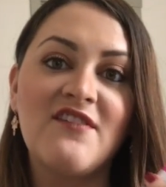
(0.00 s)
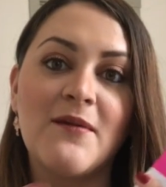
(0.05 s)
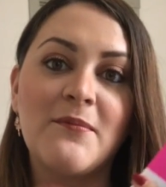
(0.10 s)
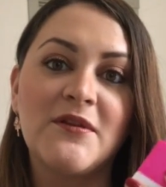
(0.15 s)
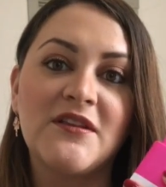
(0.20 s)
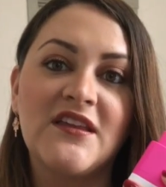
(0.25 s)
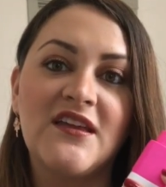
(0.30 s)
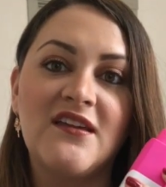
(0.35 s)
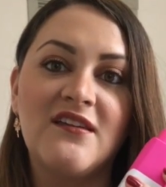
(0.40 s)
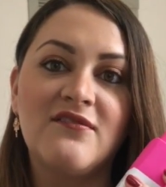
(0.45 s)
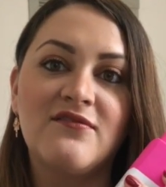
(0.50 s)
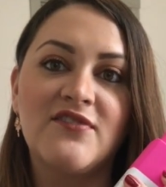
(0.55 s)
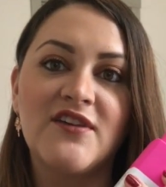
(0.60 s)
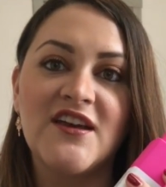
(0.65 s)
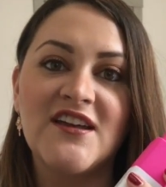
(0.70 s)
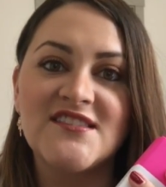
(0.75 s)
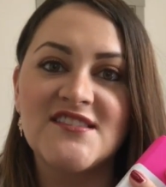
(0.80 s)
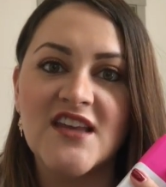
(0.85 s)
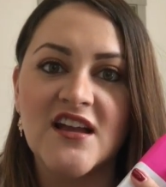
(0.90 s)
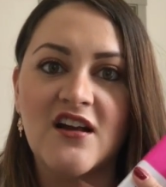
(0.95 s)
I believe
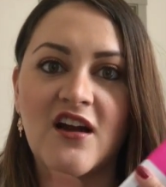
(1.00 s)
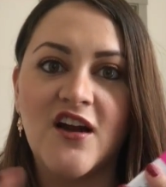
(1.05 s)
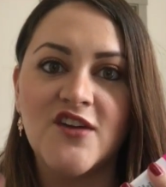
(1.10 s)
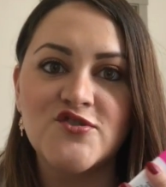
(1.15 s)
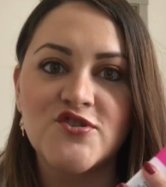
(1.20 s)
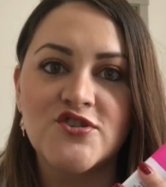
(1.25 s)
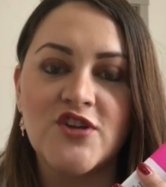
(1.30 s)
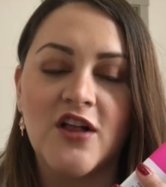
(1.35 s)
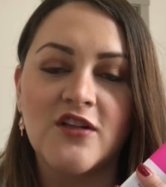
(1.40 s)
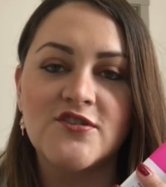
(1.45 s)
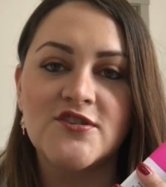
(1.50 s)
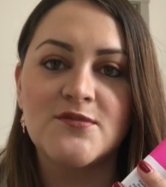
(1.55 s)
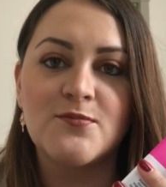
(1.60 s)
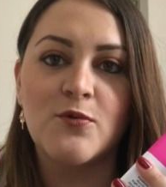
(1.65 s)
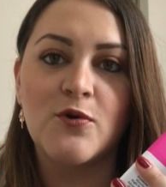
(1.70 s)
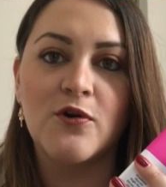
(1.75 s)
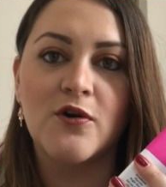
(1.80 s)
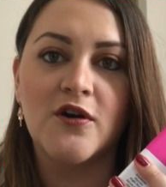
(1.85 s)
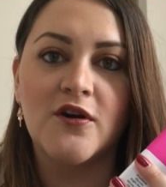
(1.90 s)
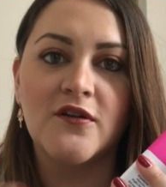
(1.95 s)
it's like a hundred dollars
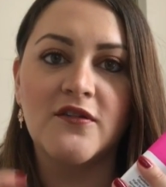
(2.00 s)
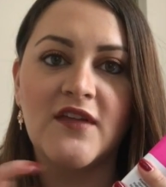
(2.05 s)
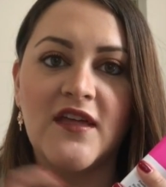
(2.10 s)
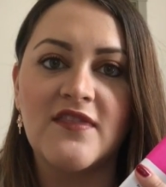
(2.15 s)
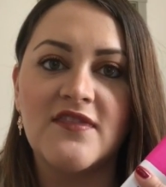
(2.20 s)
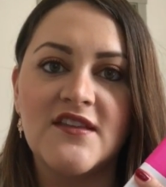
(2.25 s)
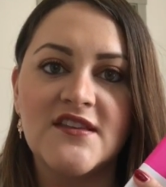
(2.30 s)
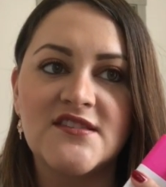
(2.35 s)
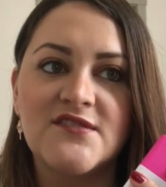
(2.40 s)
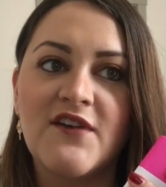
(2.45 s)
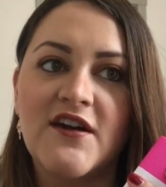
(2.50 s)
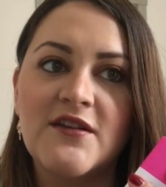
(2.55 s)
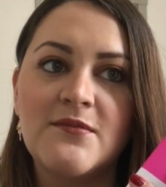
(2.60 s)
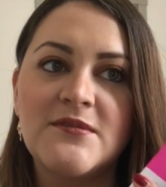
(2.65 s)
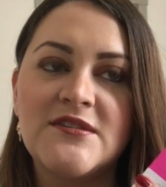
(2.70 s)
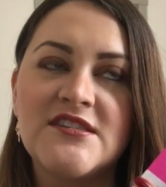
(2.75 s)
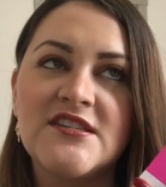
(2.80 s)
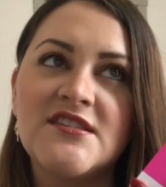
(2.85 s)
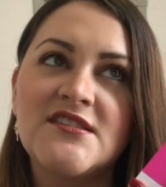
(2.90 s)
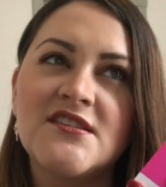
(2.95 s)
more than this
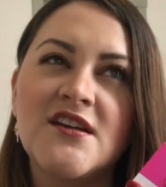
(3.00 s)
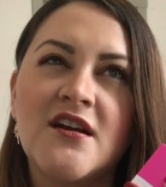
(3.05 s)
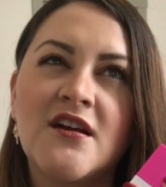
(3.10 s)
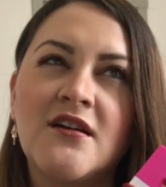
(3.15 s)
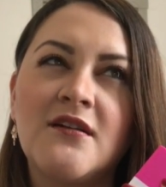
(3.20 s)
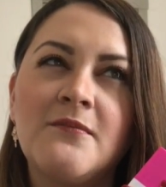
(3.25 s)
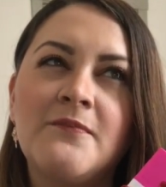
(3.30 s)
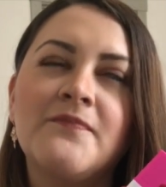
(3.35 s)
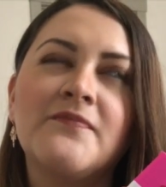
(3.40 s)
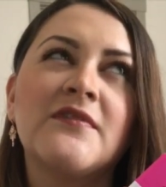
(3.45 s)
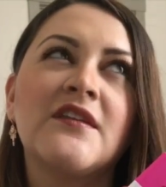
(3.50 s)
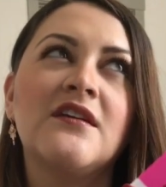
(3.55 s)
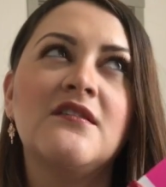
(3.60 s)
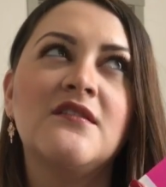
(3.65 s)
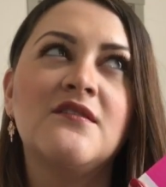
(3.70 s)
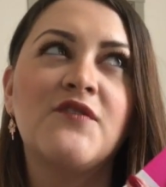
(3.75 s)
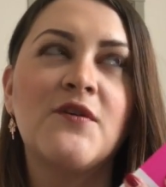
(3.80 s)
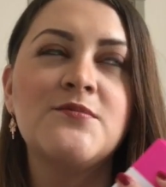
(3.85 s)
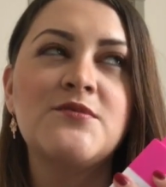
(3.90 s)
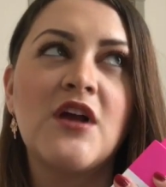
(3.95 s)
vitamin C serum
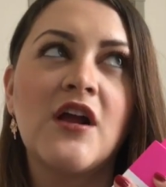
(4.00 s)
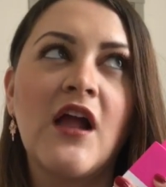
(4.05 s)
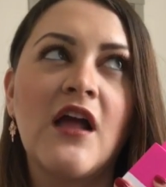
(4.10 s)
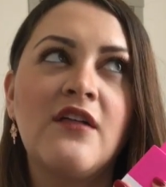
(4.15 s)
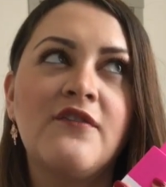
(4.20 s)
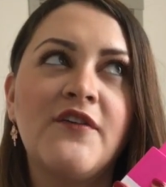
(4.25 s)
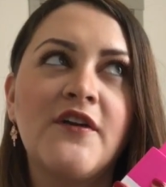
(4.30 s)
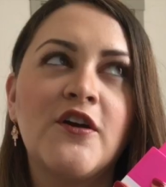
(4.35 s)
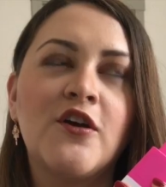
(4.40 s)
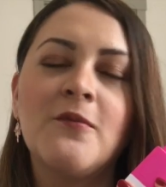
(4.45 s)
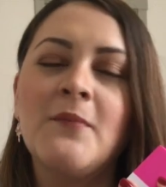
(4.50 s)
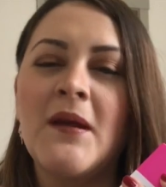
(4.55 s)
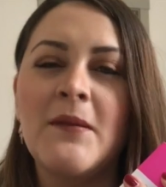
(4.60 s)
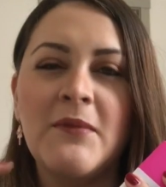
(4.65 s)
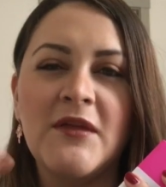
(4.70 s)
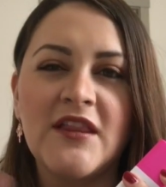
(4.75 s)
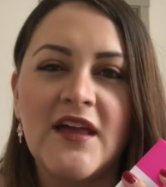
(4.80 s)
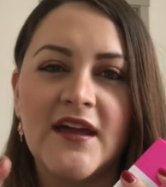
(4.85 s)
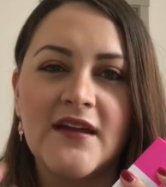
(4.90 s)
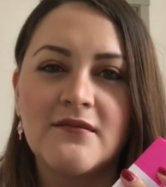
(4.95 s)
from Drunk Elephant, or
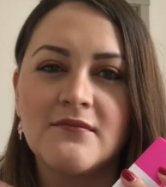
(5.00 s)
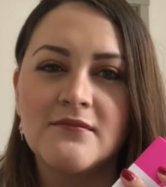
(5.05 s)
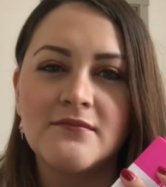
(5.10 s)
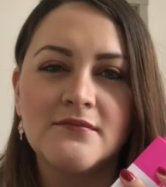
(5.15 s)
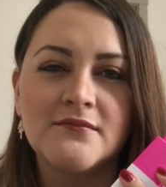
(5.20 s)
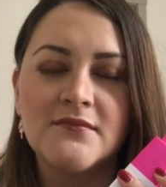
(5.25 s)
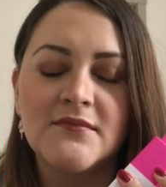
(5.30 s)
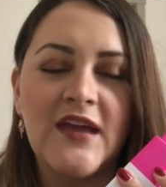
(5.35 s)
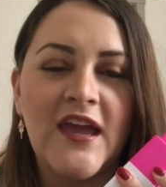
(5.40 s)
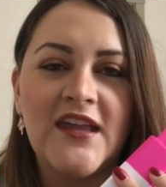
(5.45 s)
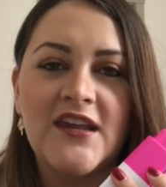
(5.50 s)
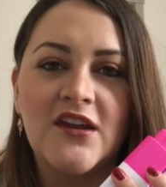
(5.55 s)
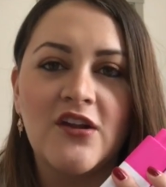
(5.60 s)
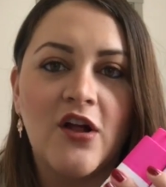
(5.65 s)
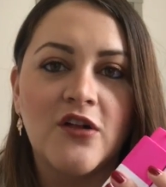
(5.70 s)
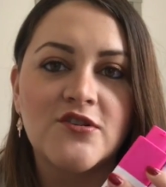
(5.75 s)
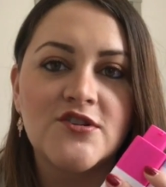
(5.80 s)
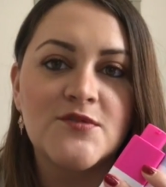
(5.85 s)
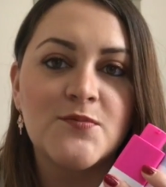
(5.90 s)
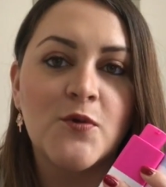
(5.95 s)
maybe like eighty
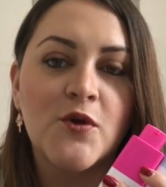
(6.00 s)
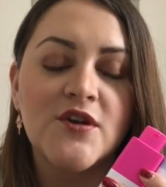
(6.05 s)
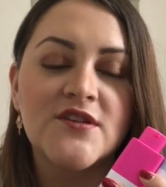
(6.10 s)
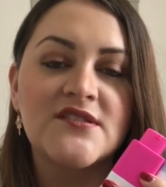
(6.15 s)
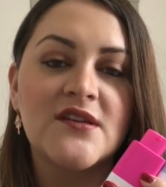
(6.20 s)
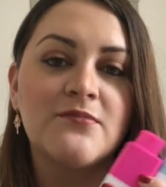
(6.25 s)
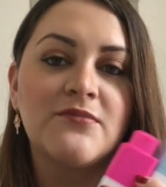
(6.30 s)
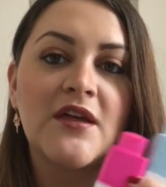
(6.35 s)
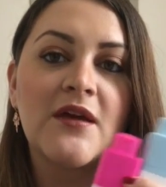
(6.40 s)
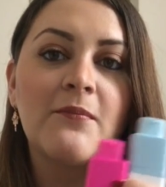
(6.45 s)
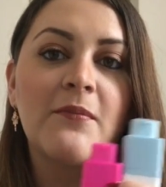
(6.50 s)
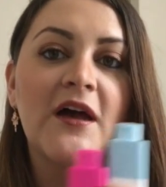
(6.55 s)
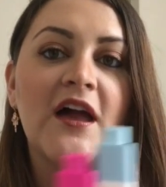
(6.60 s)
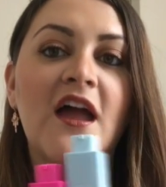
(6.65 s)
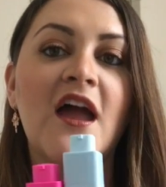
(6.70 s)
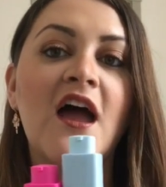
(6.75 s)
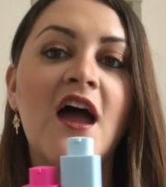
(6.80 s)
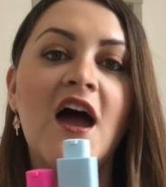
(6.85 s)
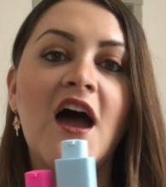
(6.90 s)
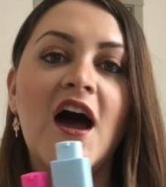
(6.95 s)
dollars more or something,
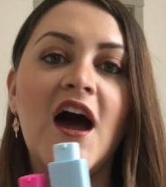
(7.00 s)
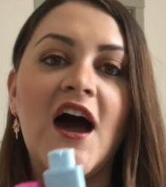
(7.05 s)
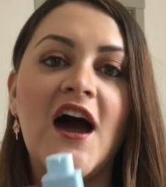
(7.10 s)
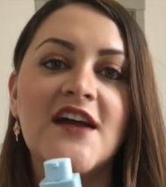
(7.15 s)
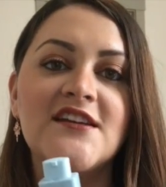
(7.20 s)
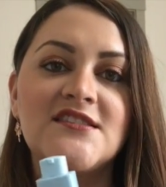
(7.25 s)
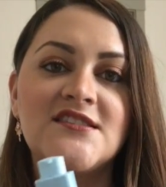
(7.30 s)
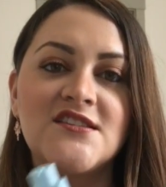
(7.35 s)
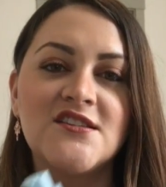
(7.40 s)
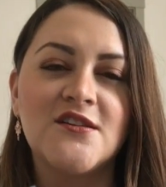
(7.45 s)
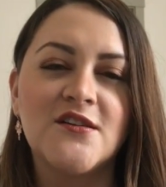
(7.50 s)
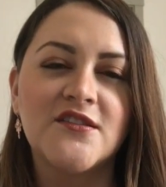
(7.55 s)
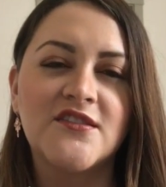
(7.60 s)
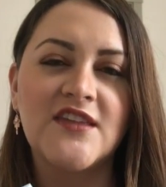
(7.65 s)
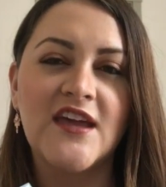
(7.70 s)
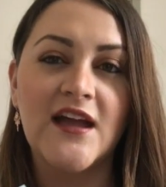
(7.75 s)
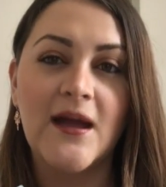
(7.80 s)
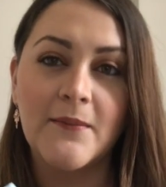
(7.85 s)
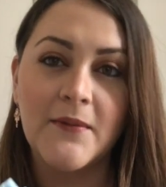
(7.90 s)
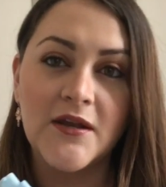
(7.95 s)
but I still
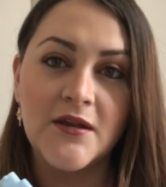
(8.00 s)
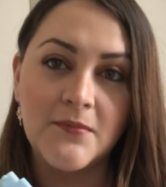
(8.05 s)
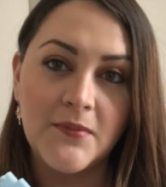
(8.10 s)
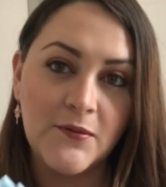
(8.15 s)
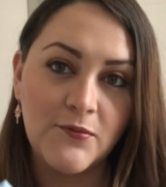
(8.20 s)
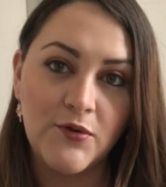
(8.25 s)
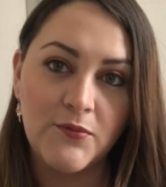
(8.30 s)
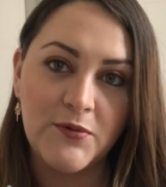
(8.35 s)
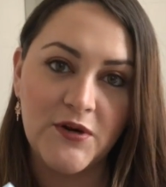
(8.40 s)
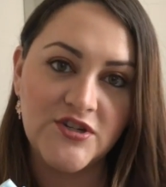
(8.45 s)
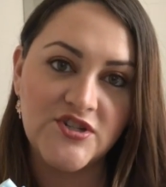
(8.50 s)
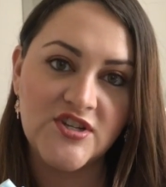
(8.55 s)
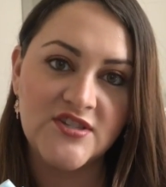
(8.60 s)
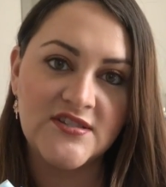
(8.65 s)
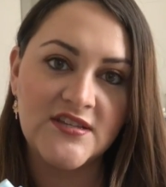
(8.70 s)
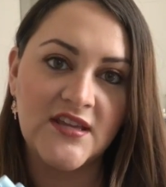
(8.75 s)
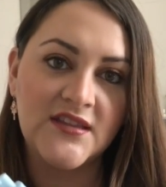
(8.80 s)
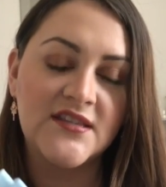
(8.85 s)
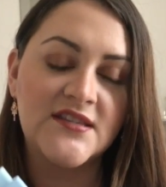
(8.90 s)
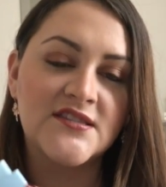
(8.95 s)
think I'm going to be
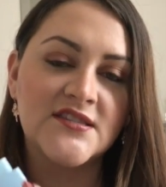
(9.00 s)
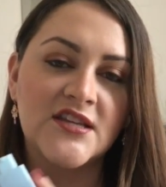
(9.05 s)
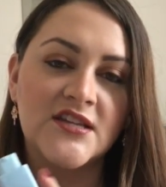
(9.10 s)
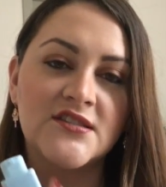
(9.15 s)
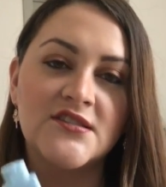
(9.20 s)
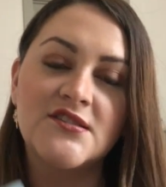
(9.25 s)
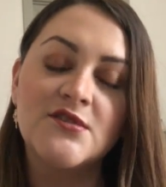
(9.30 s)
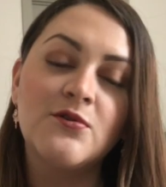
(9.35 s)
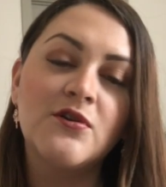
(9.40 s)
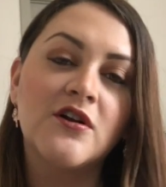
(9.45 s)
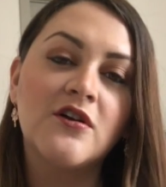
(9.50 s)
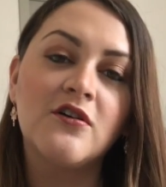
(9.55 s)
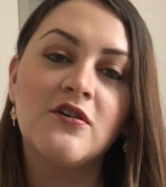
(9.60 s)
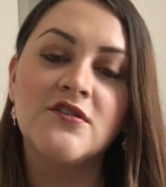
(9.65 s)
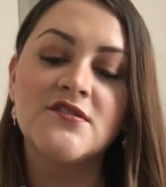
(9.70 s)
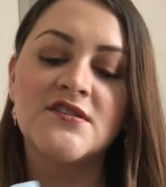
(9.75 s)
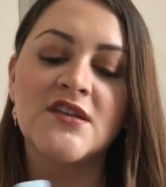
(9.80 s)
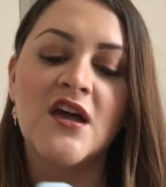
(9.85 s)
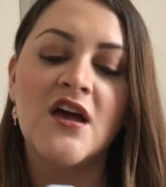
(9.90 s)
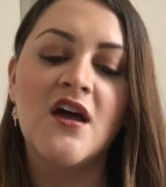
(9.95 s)
repurchasing the
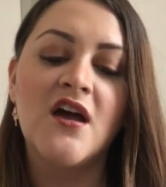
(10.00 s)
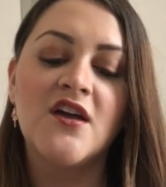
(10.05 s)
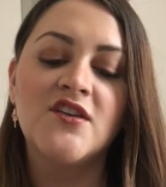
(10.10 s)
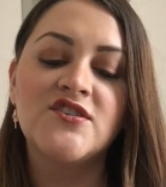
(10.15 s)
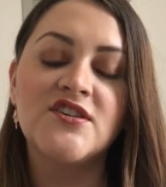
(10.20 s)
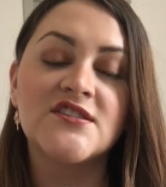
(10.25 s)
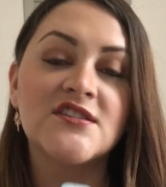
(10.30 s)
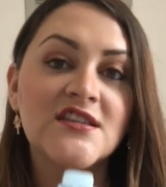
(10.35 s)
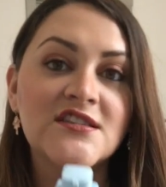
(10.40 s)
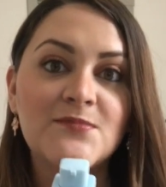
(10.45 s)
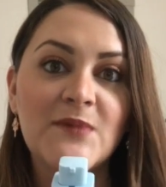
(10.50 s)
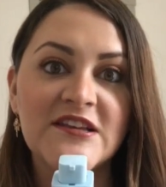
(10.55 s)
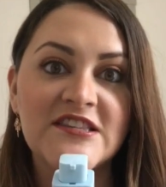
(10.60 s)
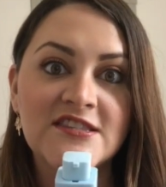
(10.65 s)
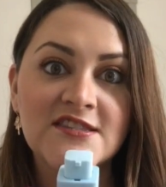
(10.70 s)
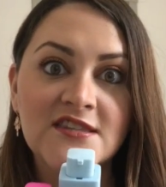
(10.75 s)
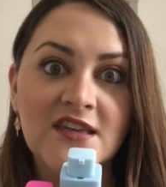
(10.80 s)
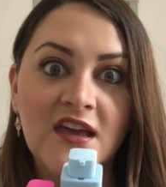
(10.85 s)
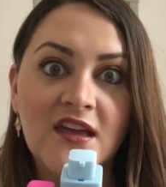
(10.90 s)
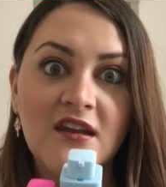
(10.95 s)
SkinCeuticals just because my
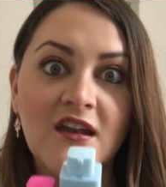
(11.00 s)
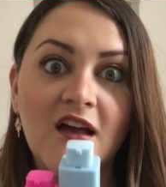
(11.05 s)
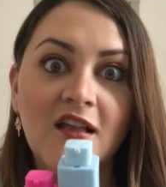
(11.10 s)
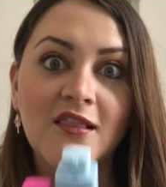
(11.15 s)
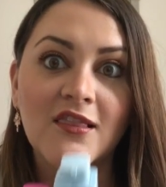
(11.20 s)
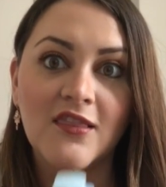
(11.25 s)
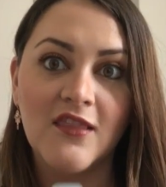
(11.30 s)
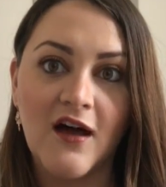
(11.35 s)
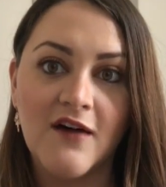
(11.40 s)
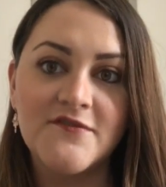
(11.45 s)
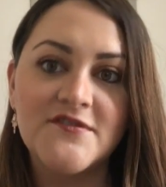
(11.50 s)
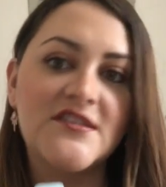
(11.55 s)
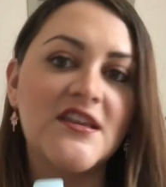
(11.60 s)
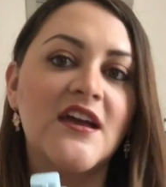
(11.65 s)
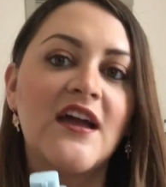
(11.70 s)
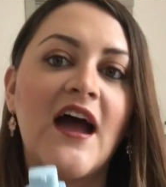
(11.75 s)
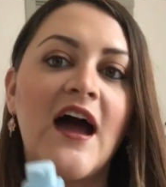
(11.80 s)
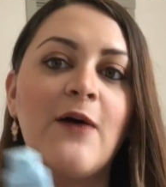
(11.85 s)
skin loves it.